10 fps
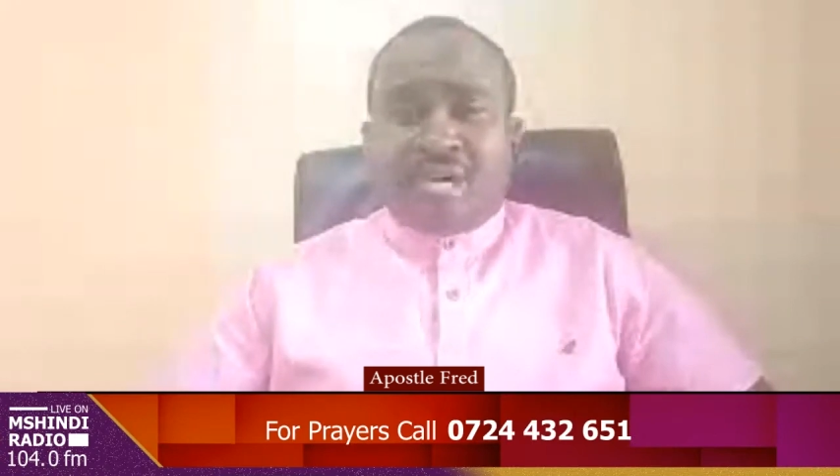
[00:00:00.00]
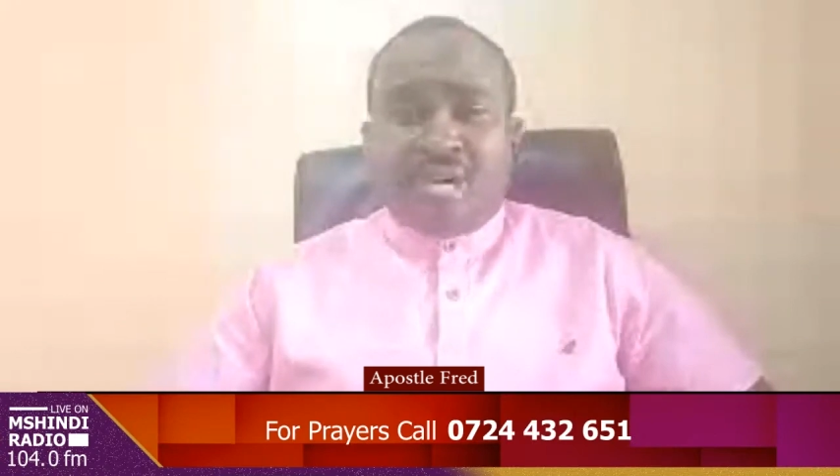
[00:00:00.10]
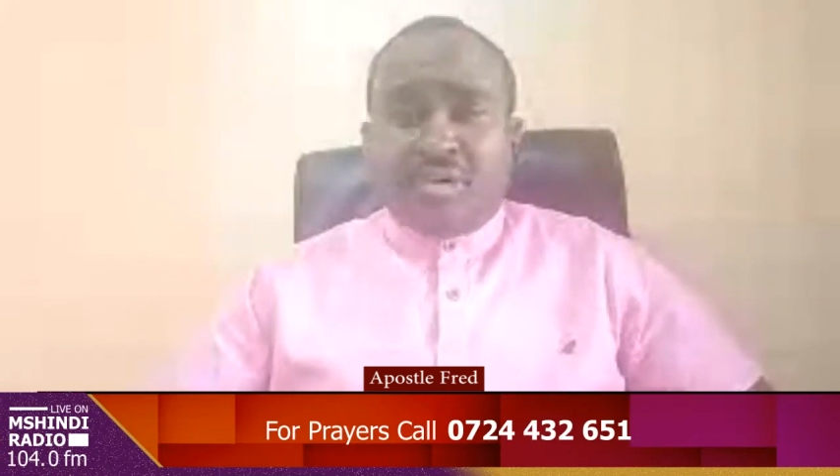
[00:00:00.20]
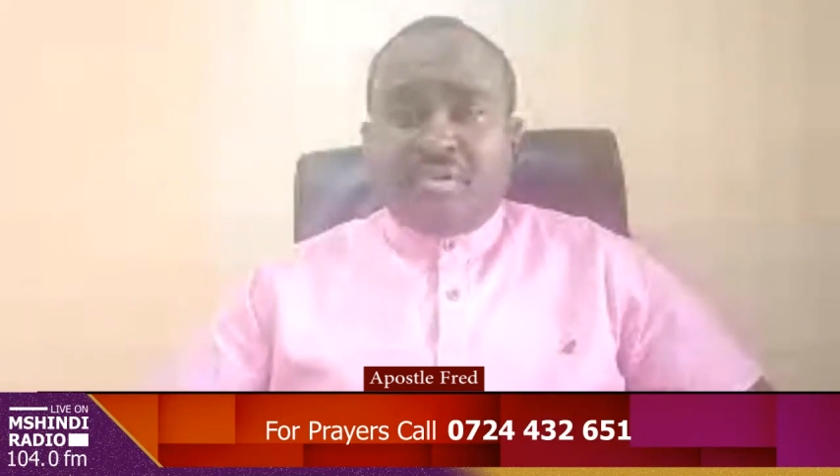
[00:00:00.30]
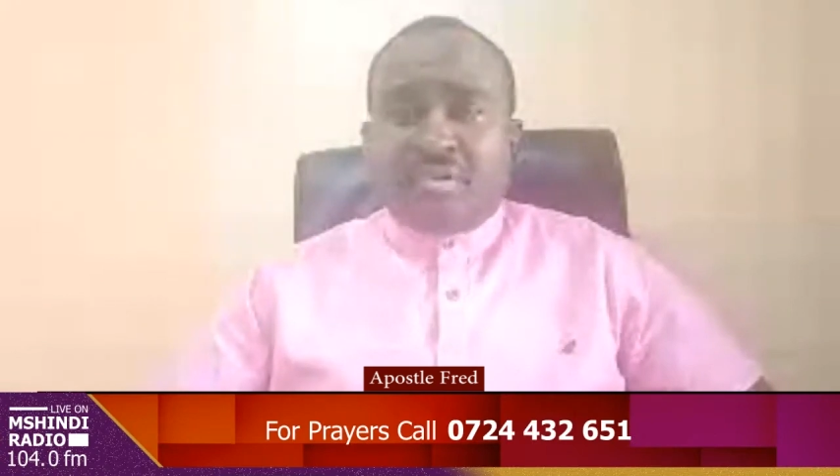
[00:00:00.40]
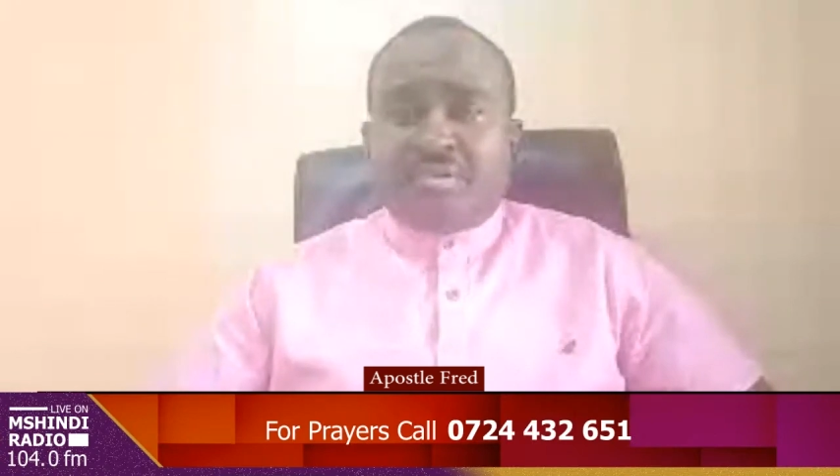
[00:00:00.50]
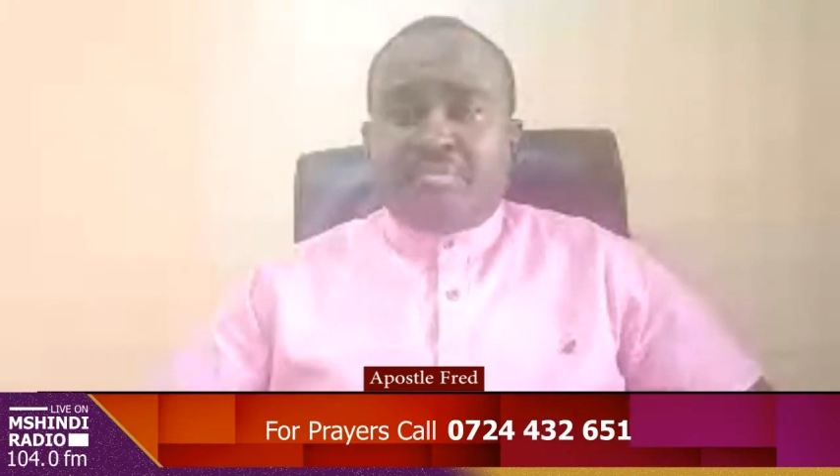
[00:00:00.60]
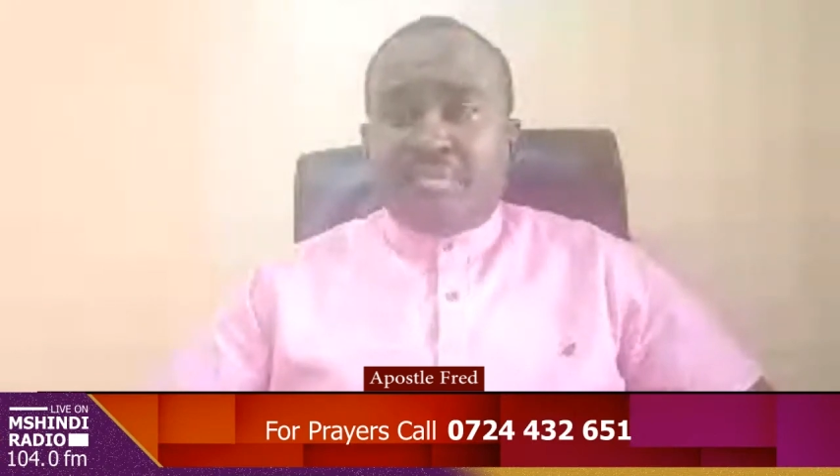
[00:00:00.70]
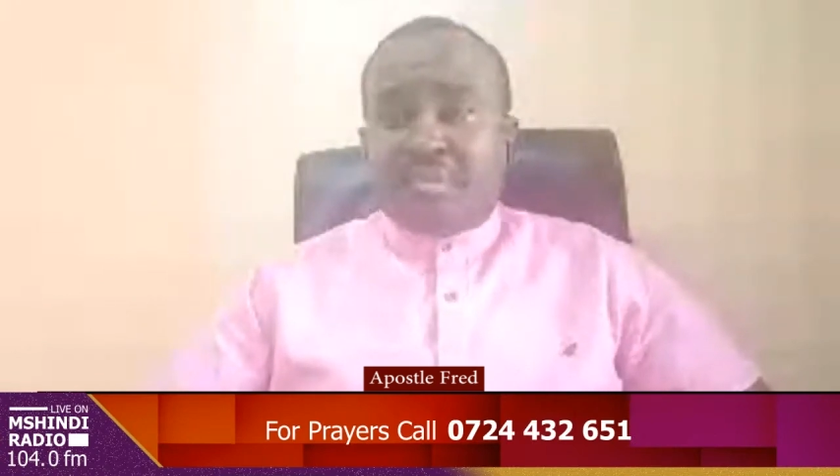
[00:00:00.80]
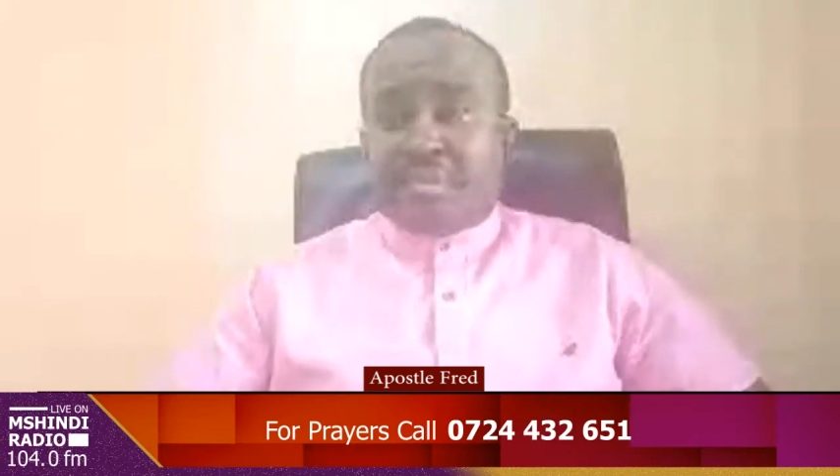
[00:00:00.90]
Gay
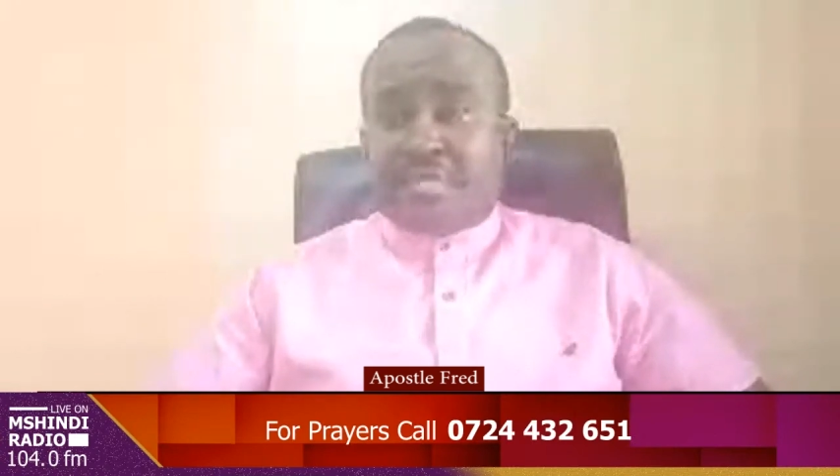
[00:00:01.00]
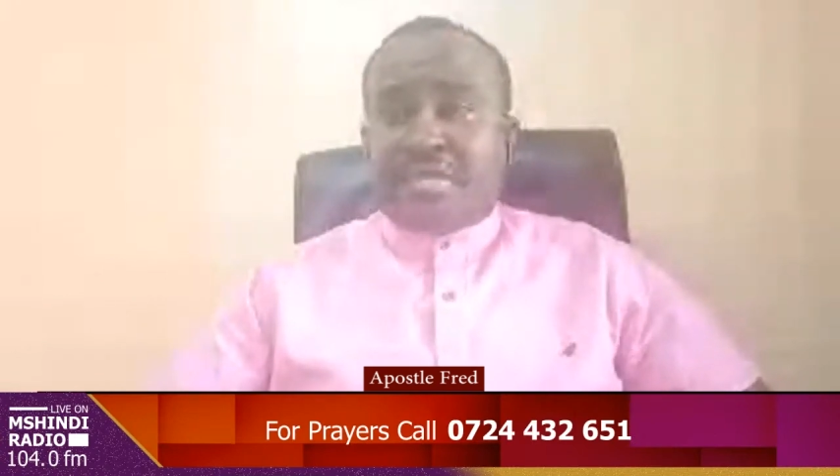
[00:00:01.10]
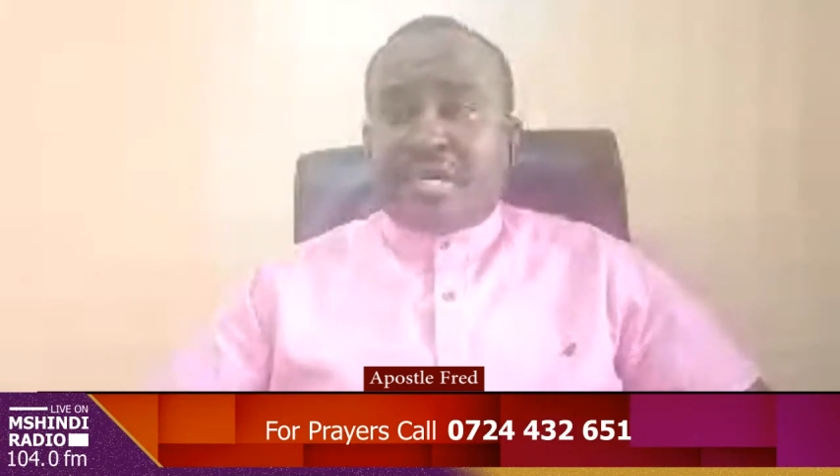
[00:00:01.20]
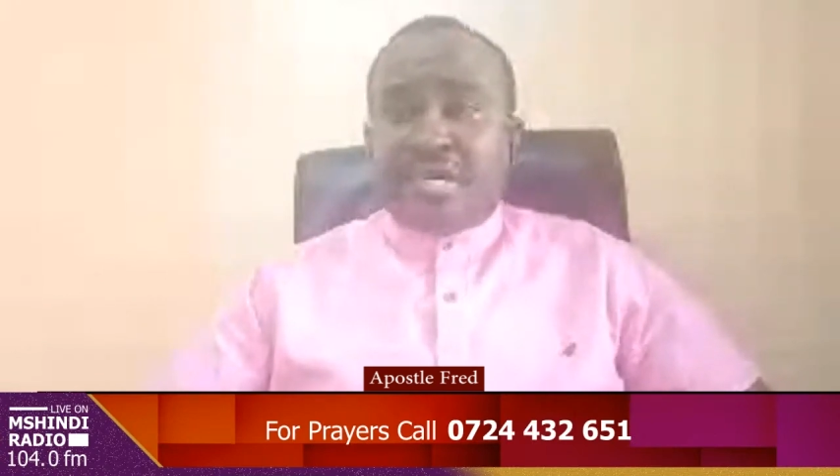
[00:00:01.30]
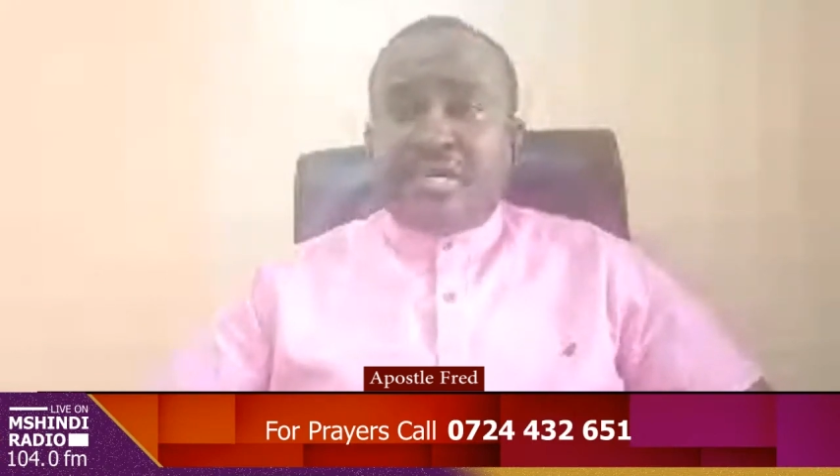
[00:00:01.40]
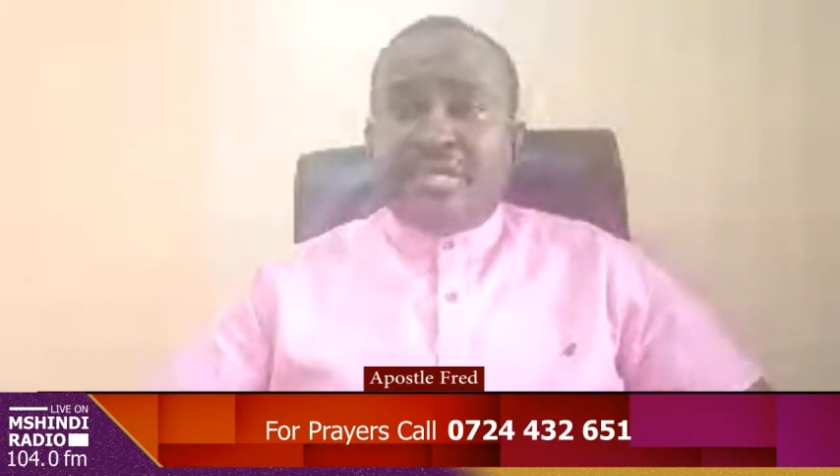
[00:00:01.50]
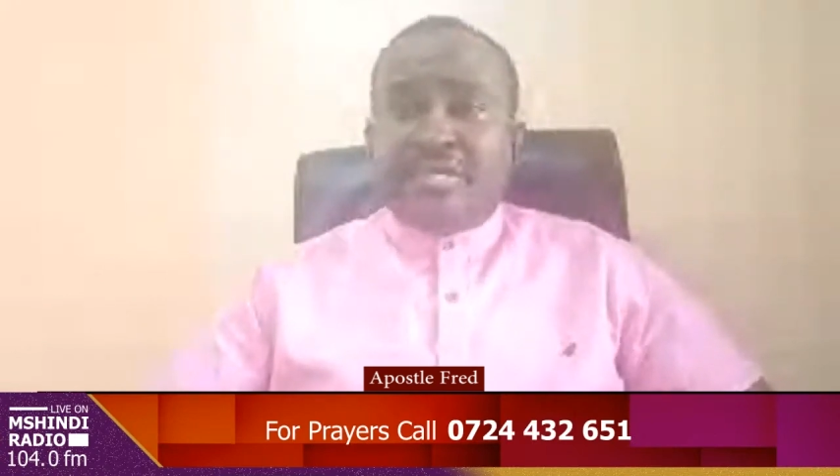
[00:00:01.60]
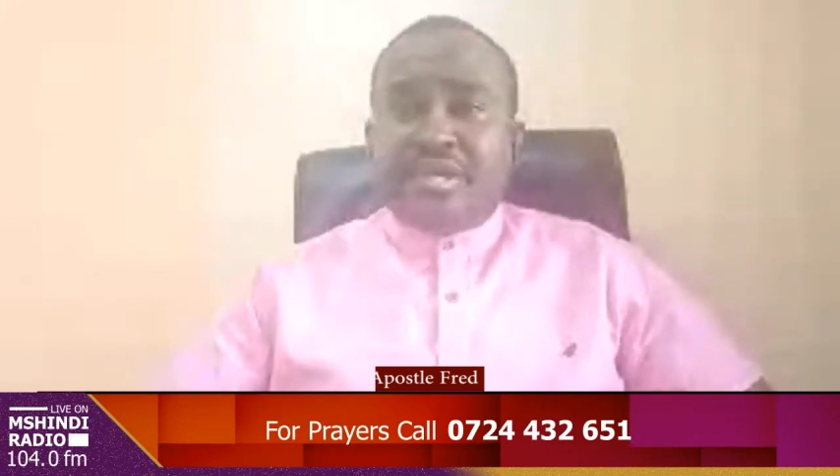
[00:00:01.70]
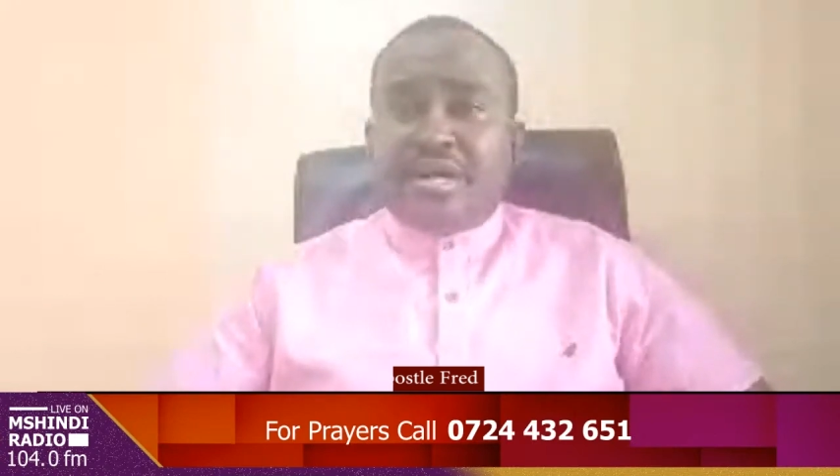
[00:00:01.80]
was pushed aside